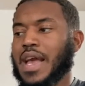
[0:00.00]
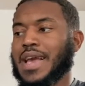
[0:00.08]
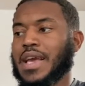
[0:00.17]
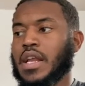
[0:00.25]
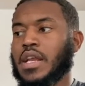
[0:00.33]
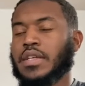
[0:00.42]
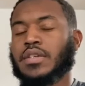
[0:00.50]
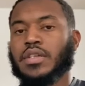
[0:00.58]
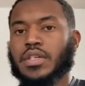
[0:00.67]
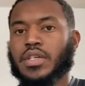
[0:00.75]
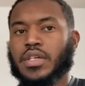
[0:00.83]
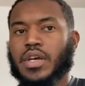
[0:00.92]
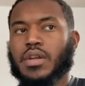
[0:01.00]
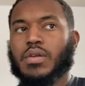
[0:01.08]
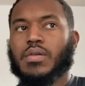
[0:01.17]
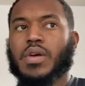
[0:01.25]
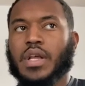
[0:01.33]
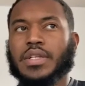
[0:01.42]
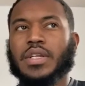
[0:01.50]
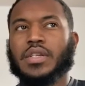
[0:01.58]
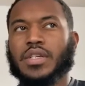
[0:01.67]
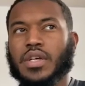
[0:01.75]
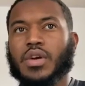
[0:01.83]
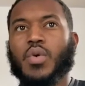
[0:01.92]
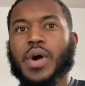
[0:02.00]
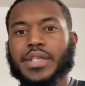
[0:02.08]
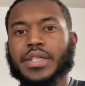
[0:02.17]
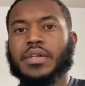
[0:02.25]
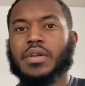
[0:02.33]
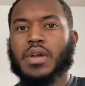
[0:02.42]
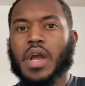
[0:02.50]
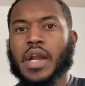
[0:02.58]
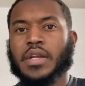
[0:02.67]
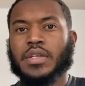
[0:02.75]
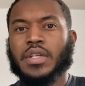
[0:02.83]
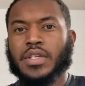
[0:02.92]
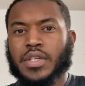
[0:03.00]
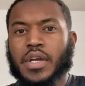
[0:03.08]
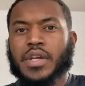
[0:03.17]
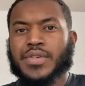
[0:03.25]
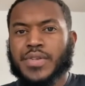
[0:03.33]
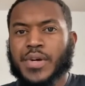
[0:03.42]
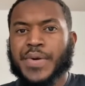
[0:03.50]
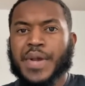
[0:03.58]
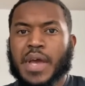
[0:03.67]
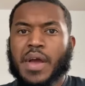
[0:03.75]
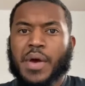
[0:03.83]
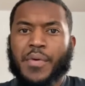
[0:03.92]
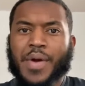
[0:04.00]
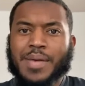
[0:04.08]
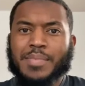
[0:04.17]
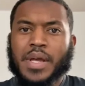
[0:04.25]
And it's a legit question, and it's a legit concern, right?